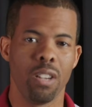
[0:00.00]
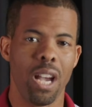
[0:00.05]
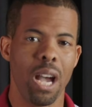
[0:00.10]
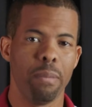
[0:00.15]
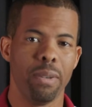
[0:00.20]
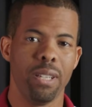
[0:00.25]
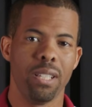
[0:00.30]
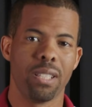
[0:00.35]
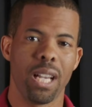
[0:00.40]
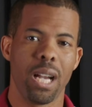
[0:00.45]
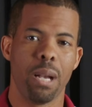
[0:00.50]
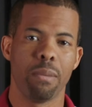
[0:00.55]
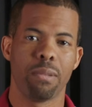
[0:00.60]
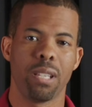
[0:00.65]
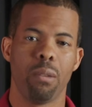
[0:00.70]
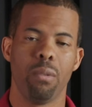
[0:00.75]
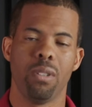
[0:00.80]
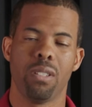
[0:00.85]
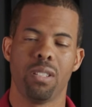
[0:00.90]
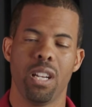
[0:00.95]
So how many times
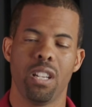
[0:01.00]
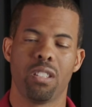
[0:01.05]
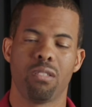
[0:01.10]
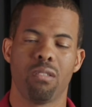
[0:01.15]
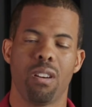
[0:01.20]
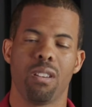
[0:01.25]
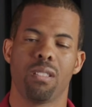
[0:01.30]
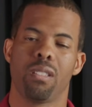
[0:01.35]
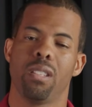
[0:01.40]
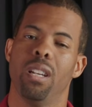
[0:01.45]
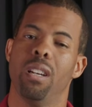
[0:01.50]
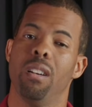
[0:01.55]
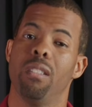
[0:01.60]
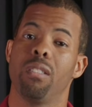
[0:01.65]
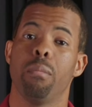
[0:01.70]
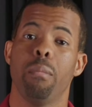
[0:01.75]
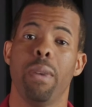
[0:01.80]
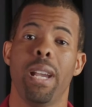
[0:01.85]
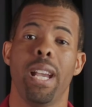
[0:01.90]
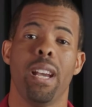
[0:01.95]
have we said to
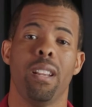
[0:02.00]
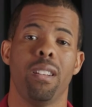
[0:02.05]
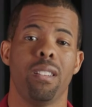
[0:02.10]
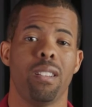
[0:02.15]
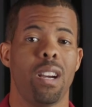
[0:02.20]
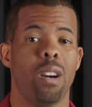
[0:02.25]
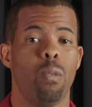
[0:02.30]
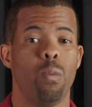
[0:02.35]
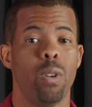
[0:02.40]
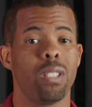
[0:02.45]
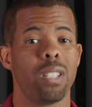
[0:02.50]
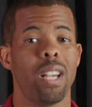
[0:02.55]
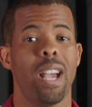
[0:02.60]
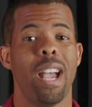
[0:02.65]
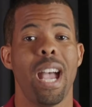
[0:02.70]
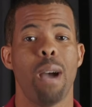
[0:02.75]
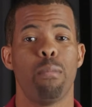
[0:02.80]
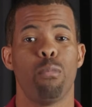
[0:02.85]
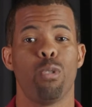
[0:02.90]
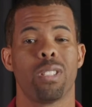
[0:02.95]
ourselves, man, I wish I
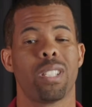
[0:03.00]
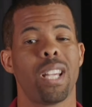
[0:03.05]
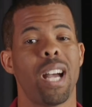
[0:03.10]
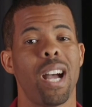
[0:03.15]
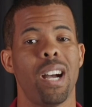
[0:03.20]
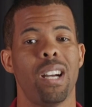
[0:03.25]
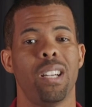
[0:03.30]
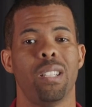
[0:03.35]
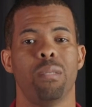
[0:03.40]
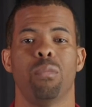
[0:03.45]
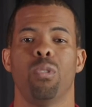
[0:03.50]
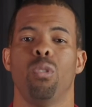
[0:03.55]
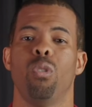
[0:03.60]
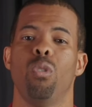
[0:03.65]
had more time,